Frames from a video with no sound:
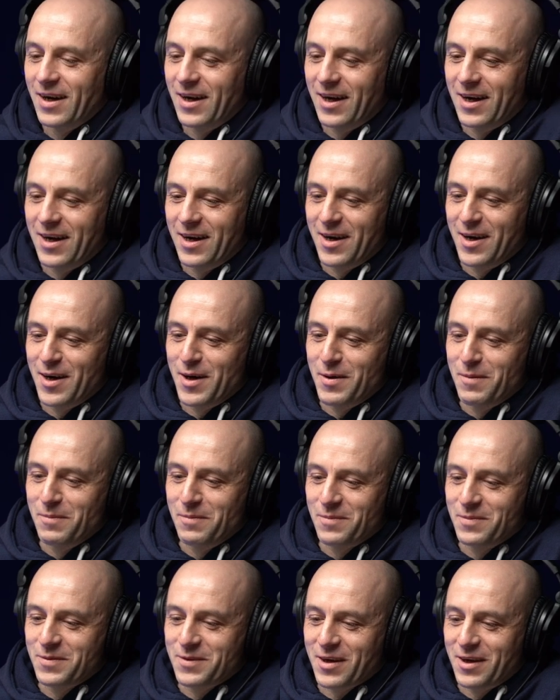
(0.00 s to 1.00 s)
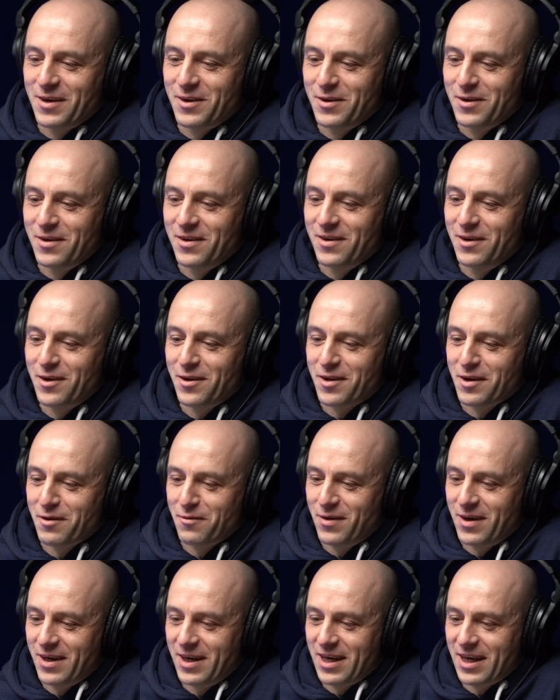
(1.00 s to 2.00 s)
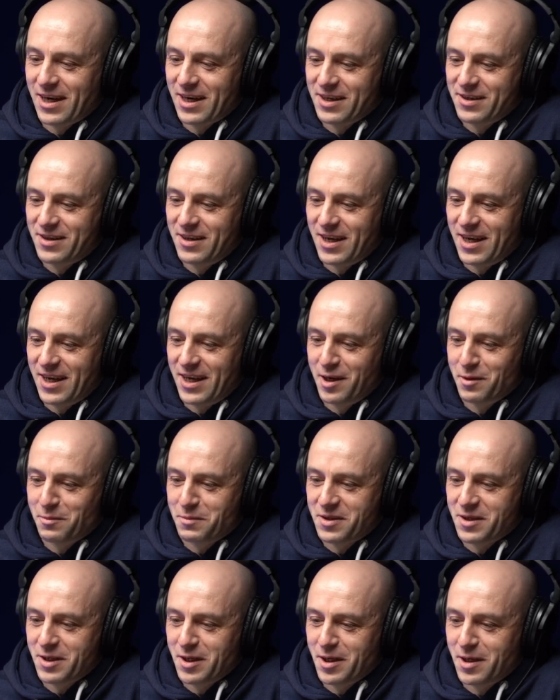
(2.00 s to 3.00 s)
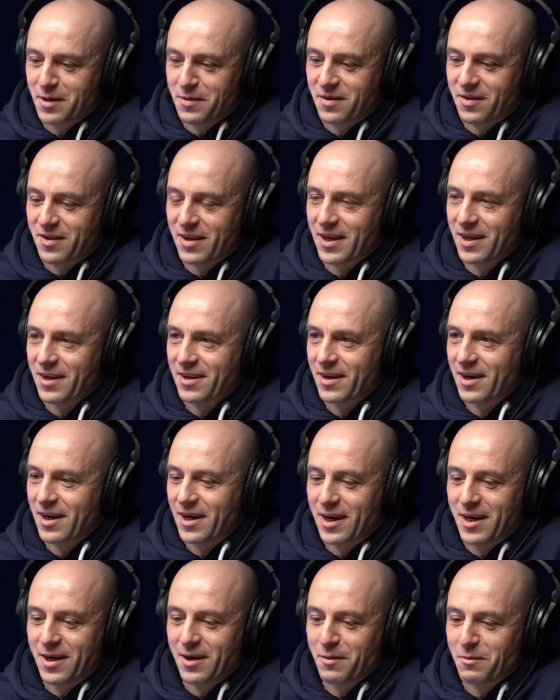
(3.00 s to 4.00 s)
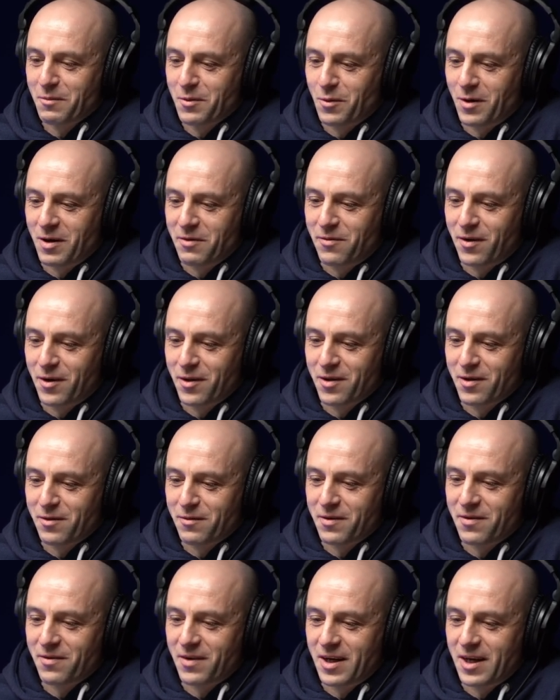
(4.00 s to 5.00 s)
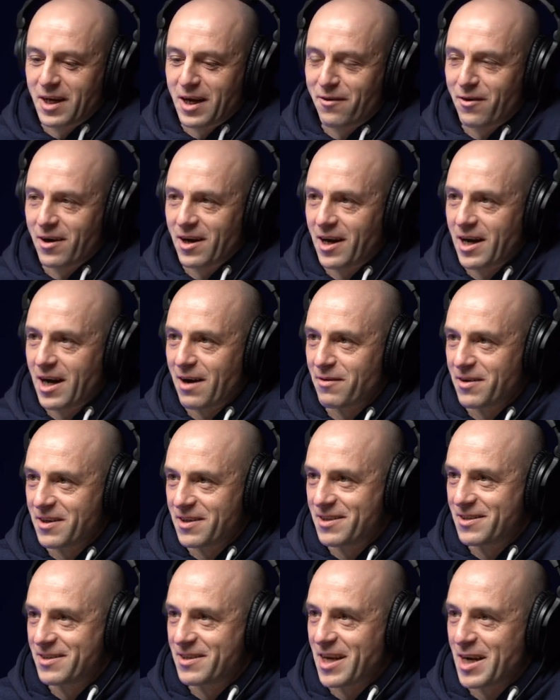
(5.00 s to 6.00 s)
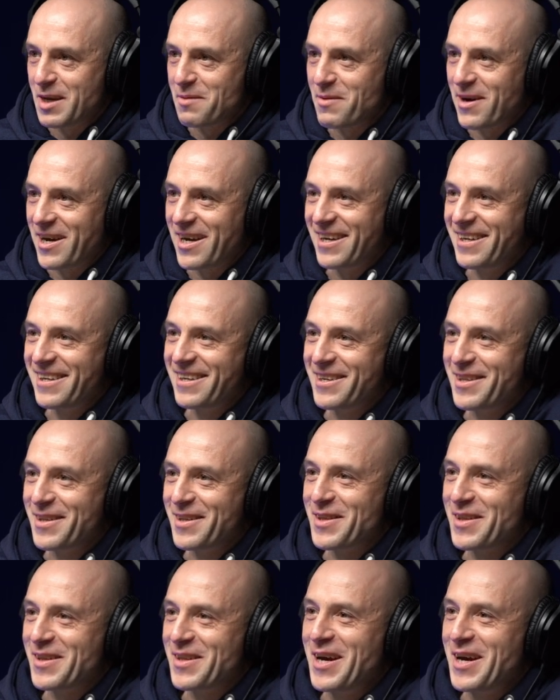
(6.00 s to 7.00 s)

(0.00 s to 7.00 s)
Um, so nothing really. I guess the only absurd thing that I am quite fond of, uh, Annetta and I have a teddy bear. Oh yeah,